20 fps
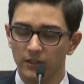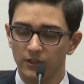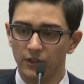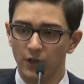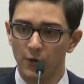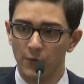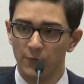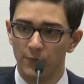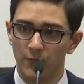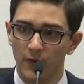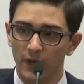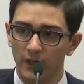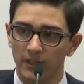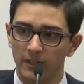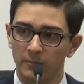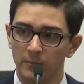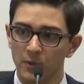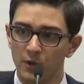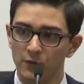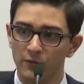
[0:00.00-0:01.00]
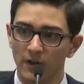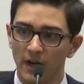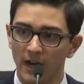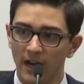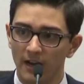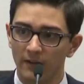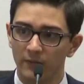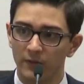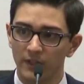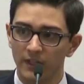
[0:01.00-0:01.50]
"Don't fucking move, I
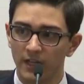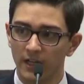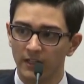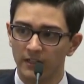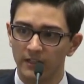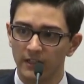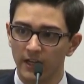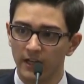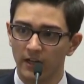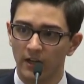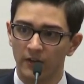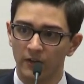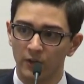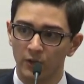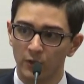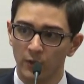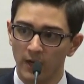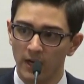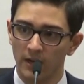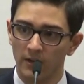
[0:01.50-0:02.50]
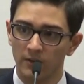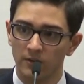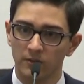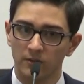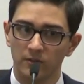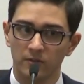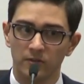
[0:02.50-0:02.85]
have a gun, get on the ground."